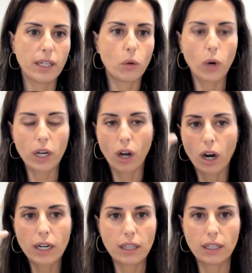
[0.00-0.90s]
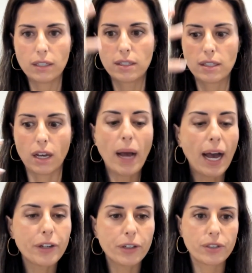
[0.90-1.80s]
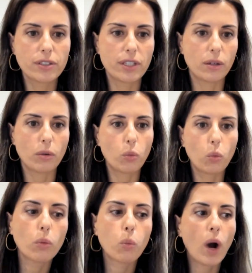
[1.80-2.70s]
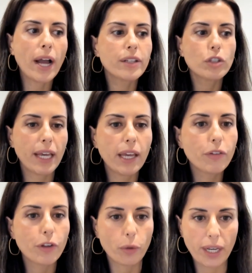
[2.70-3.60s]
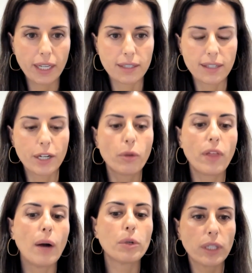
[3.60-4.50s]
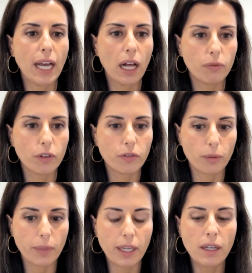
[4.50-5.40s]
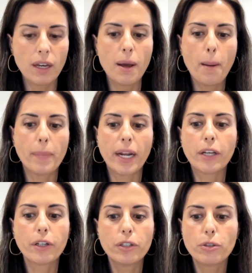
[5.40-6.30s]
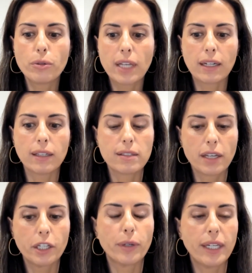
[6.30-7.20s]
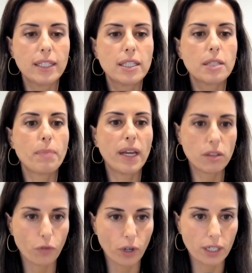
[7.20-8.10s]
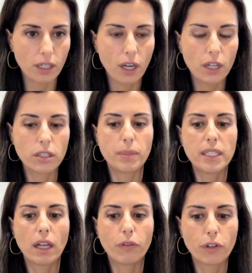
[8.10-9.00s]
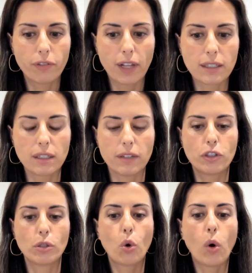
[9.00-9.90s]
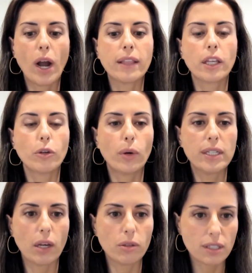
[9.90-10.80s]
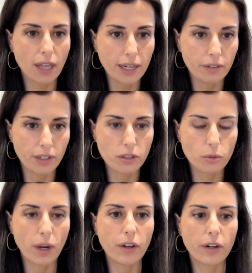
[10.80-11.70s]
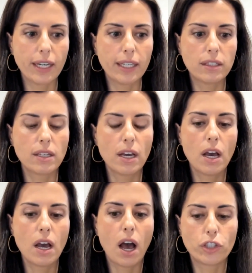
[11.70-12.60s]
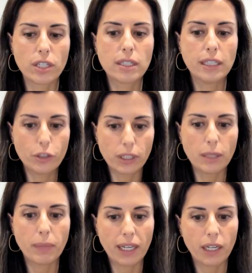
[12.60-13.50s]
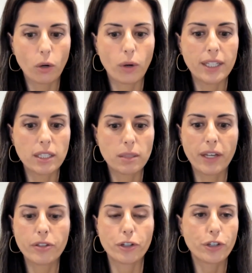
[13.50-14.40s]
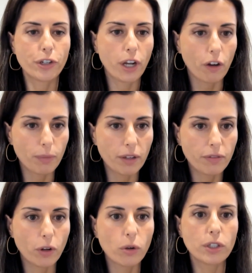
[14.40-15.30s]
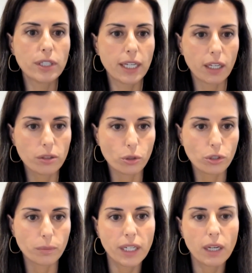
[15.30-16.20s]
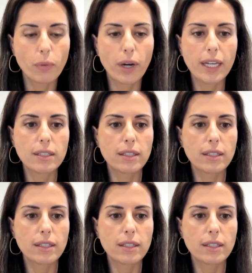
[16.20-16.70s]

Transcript: Like, what are these patterns and why is behavior the way it is? I know that really helpful for me, but I couldn't do that unless I created space for it to be self reflective, to quiet the noise outside of us, whether it's just literally being in a quiet space or turning off my phone or taking social media breaks.